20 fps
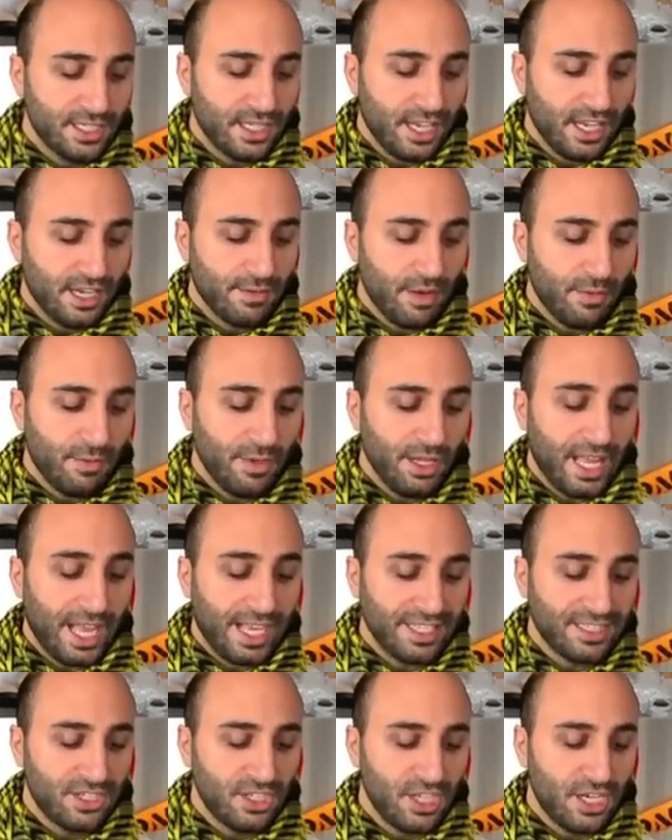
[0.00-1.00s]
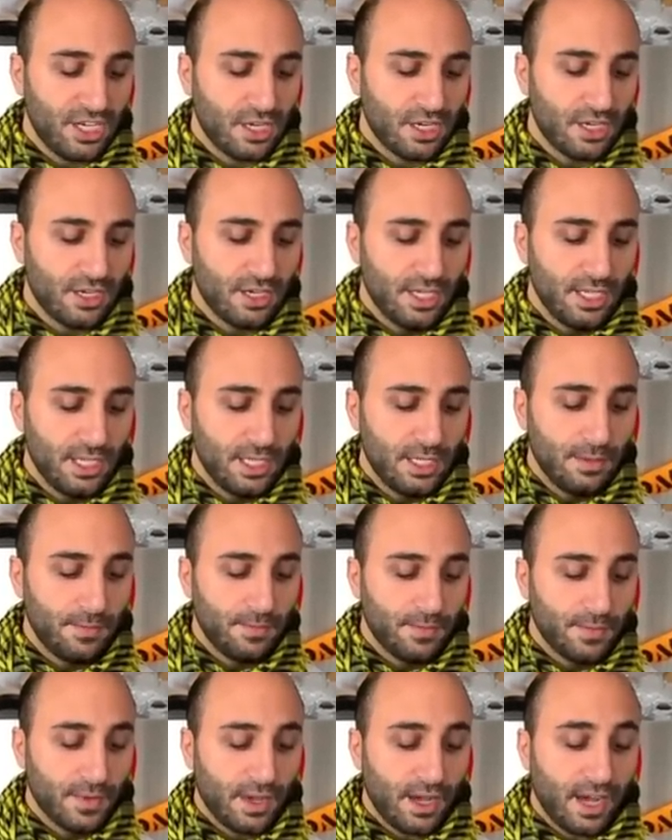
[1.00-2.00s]
I remember last year,
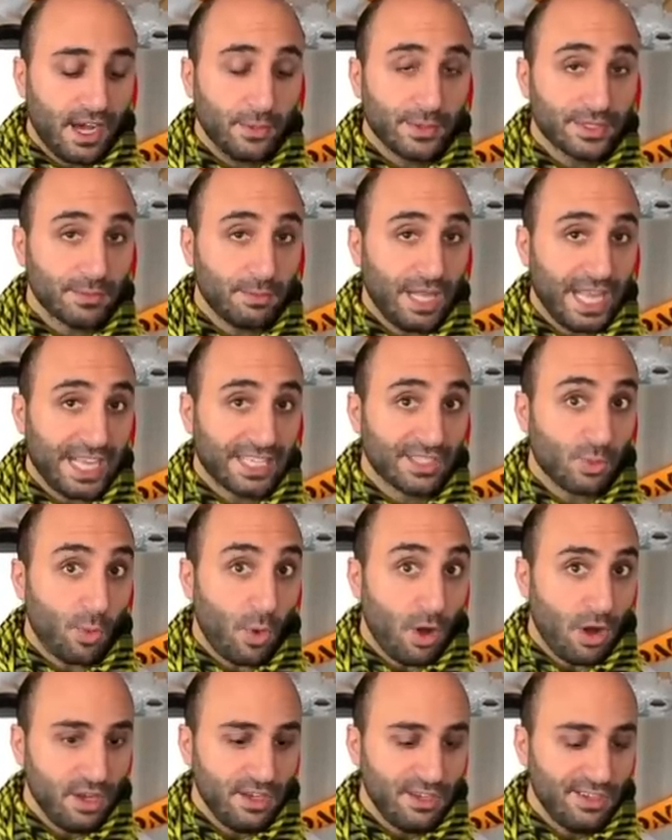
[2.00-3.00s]
I was Black Swan.